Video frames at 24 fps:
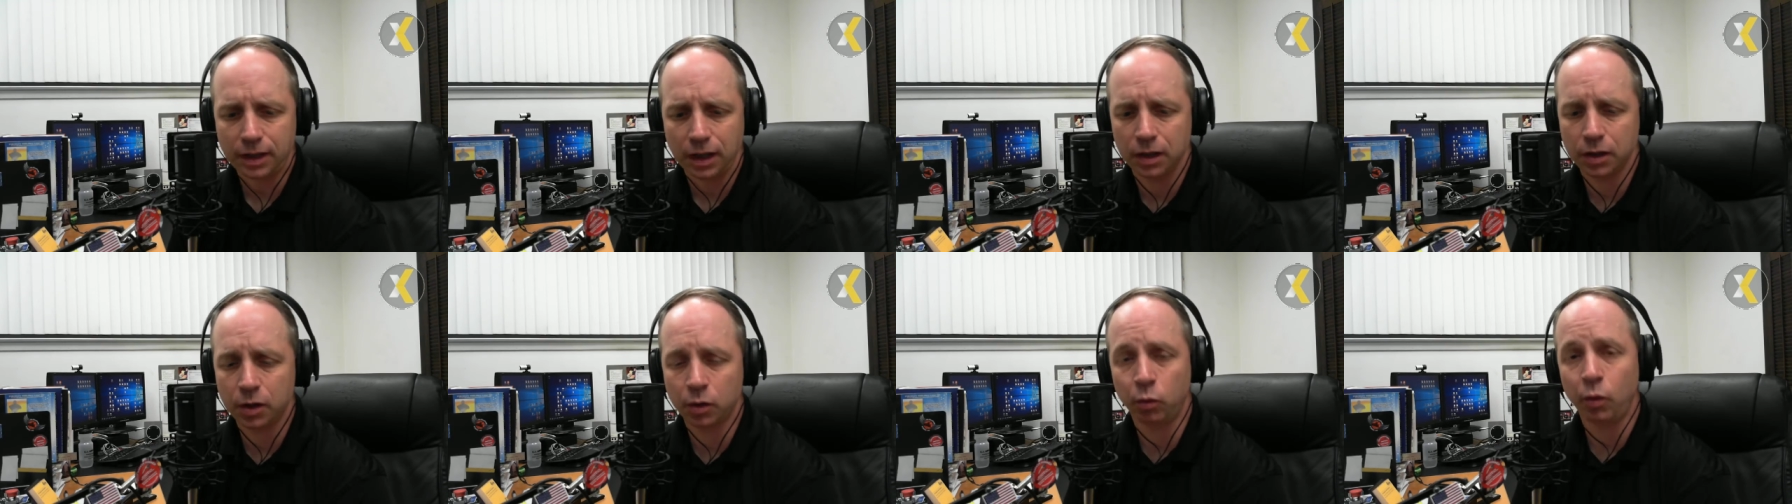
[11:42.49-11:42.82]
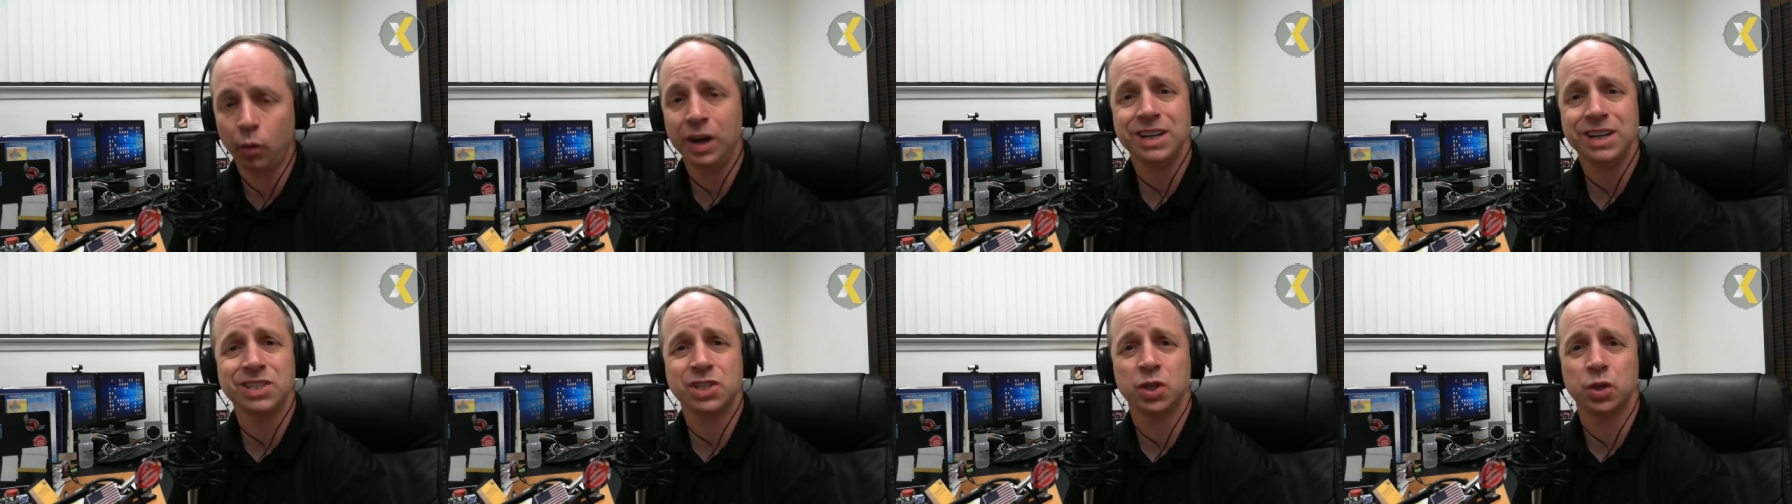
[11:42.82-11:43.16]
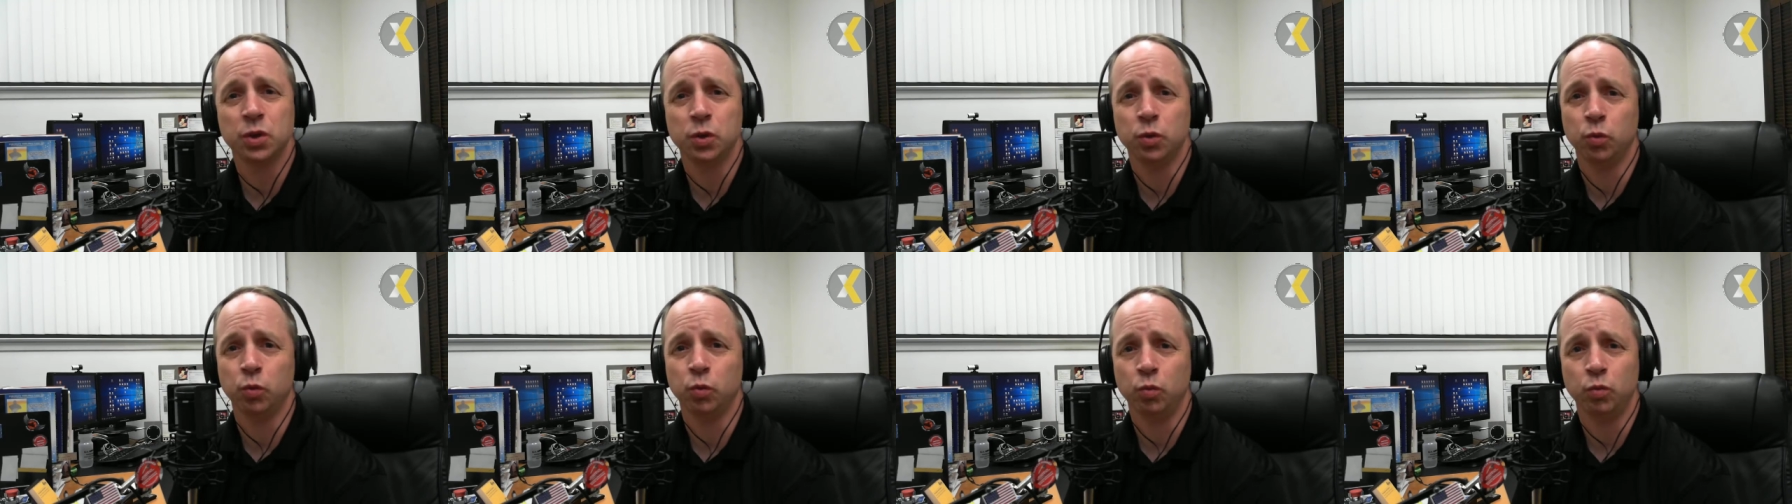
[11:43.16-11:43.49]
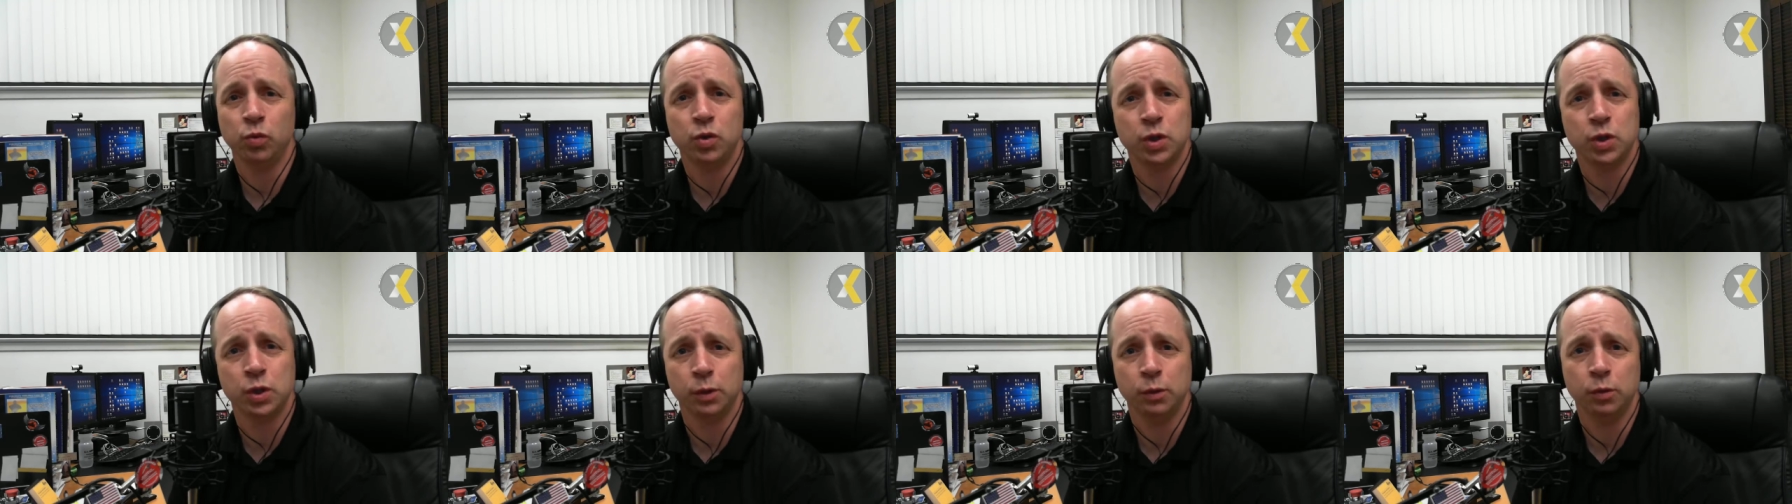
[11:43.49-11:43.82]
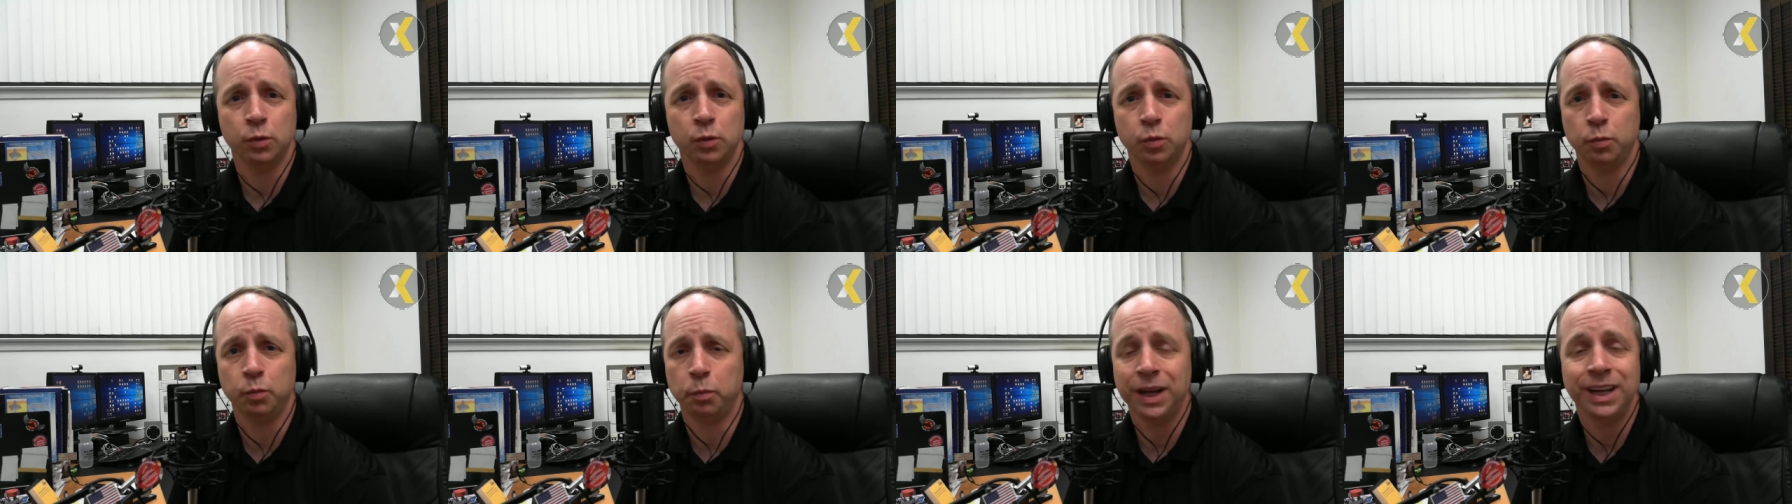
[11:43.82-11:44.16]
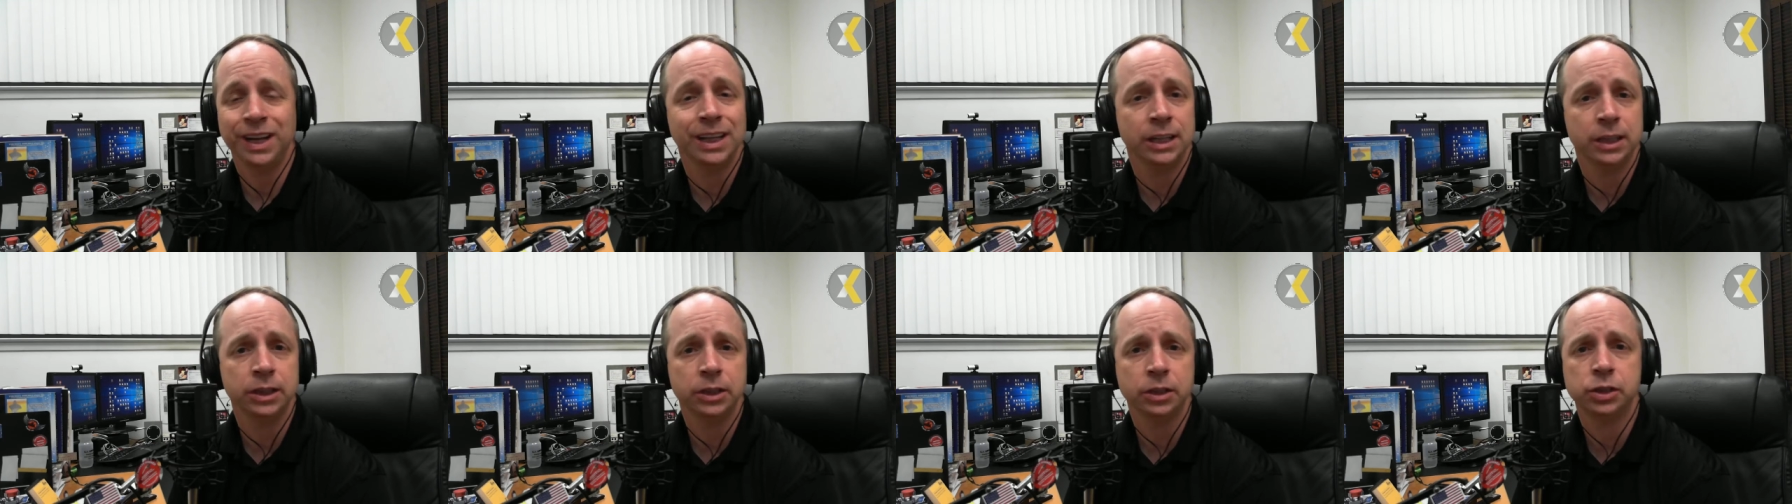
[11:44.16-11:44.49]
The right to, to
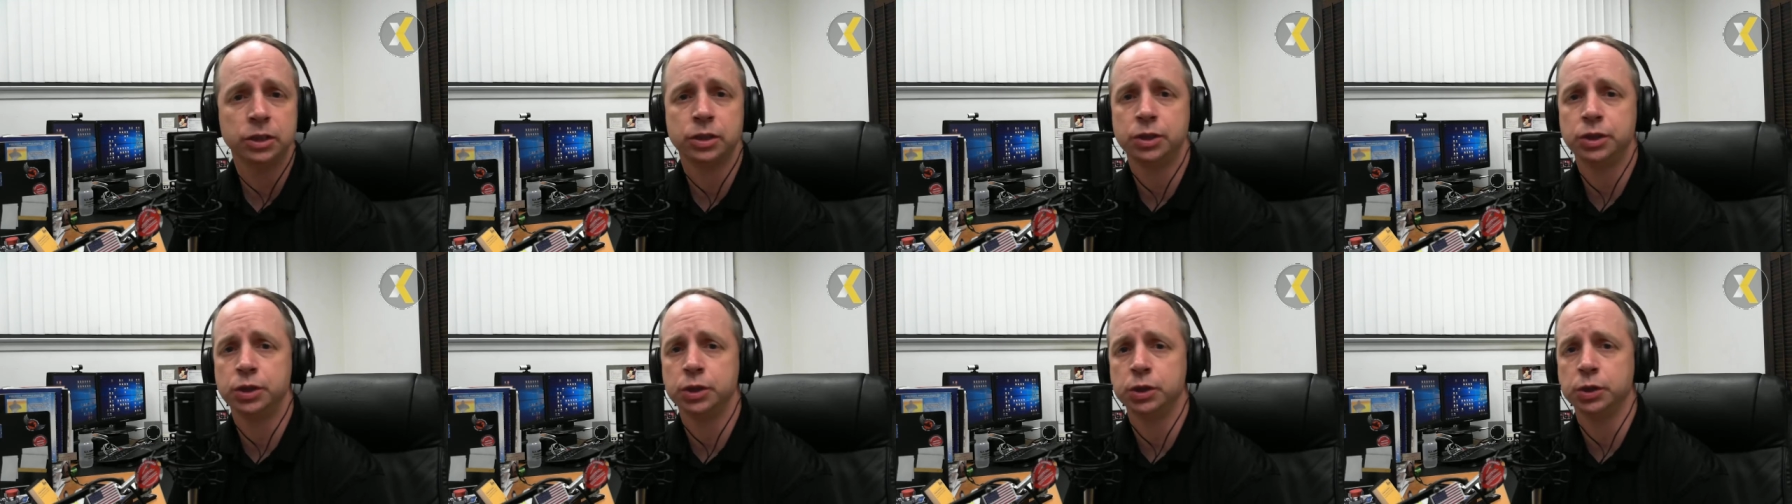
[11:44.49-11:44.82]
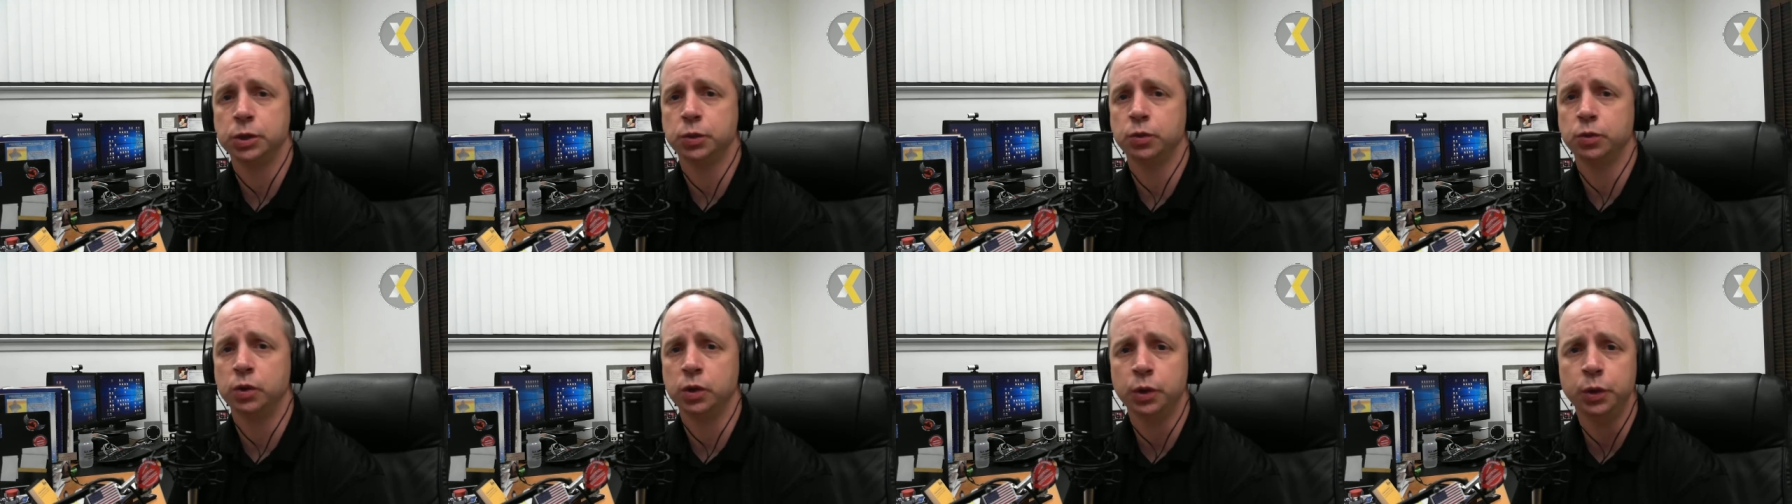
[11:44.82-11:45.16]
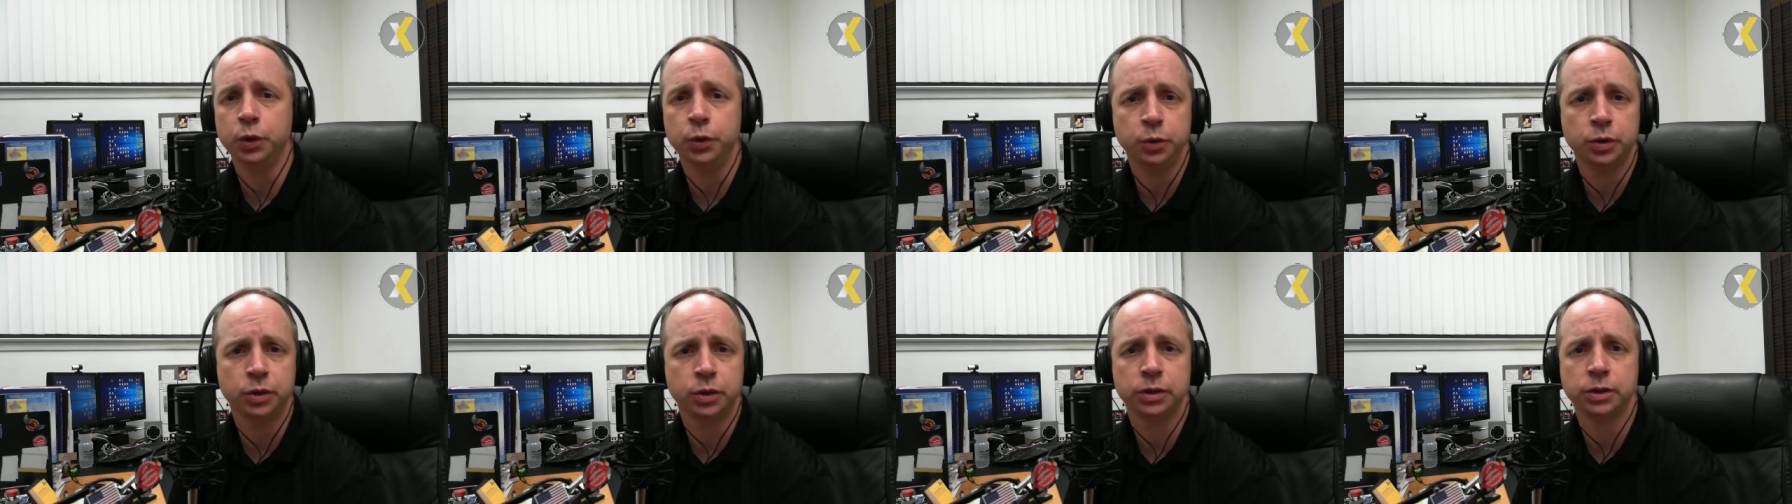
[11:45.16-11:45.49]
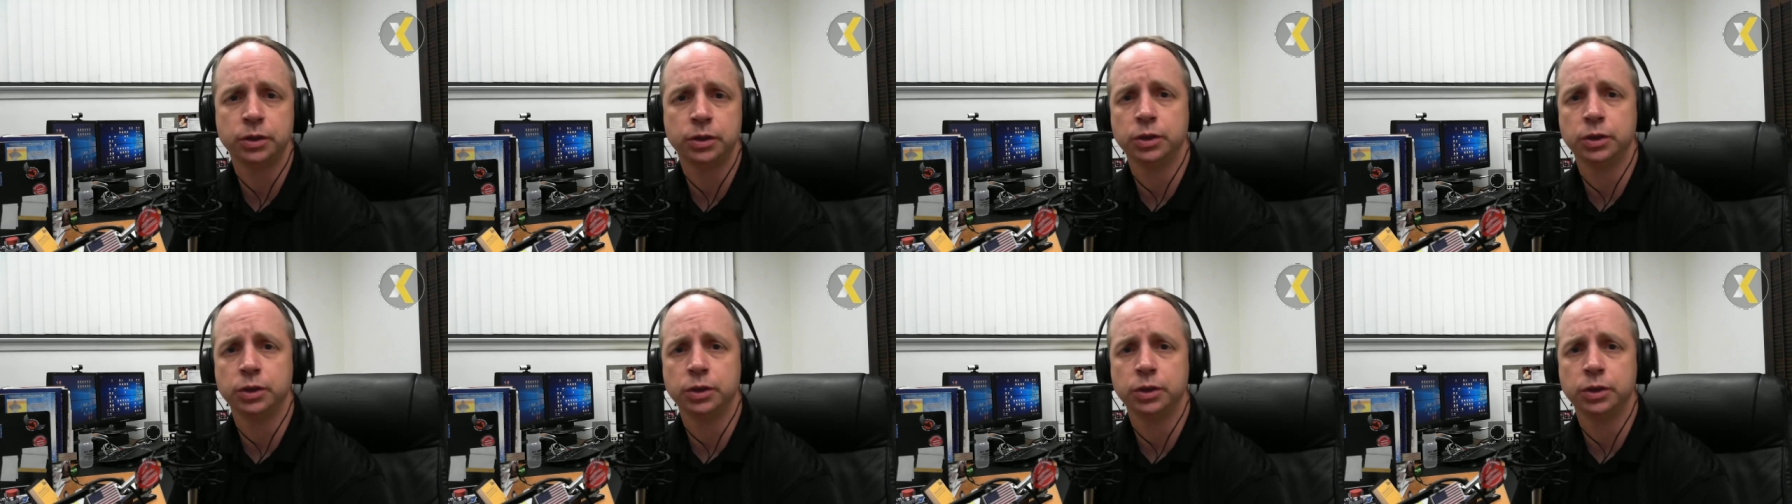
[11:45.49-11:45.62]
pillage, to loot,